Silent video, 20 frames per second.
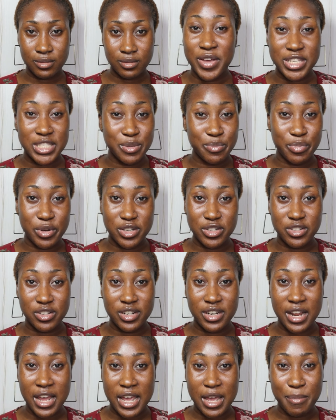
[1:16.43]
First
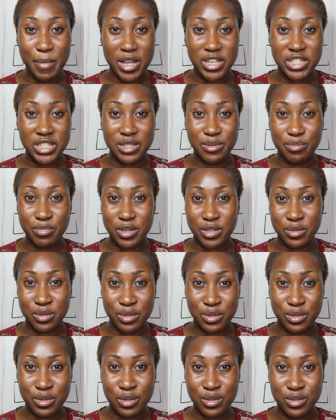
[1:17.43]
impression, I am actually impressed with
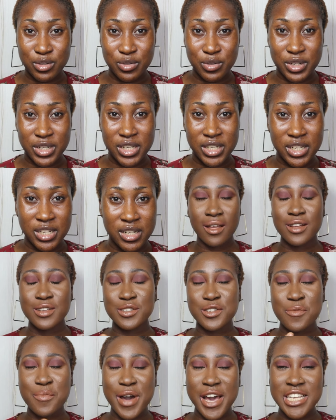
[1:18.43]
the sunscreen.
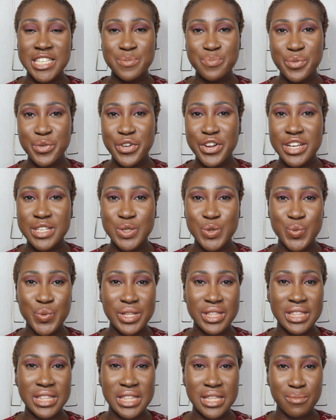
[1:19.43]
So my experience
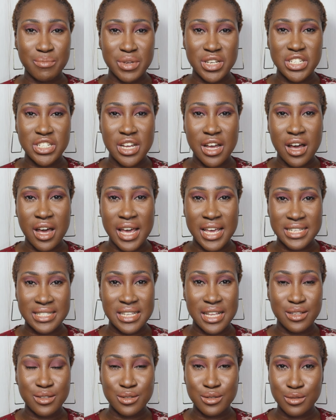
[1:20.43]
with the Missha
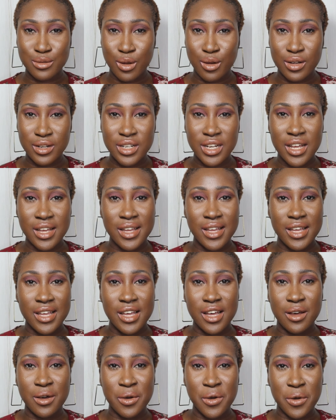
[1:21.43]
Essence Sun
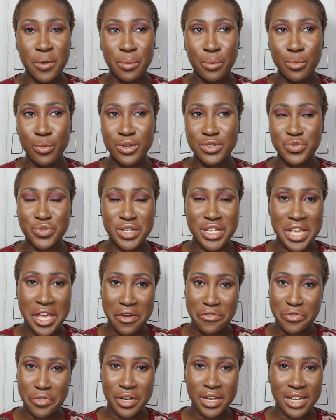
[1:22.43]
was really
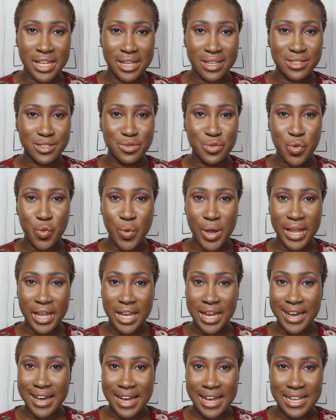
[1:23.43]
effortless. No
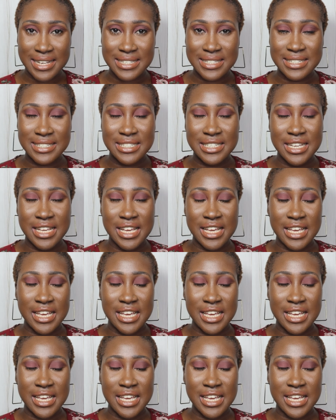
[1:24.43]
white casts.